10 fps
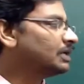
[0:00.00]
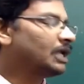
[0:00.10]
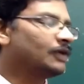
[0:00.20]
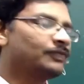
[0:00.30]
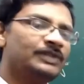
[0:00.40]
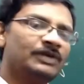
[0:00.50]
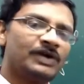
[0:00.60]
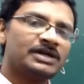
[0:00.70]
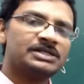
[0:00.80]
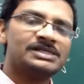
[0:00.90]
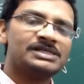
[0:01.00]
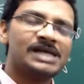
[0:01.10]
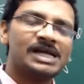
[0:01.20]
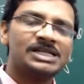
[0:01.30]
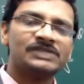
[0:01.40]
If the function
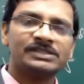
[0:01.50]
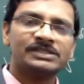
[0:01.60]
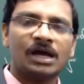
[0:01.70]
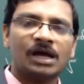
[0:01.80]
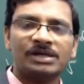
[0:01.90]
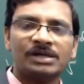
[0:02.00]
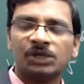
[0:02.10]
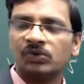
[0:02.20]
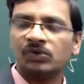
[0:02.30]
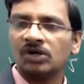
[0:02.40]
satisfies the Laplace equation,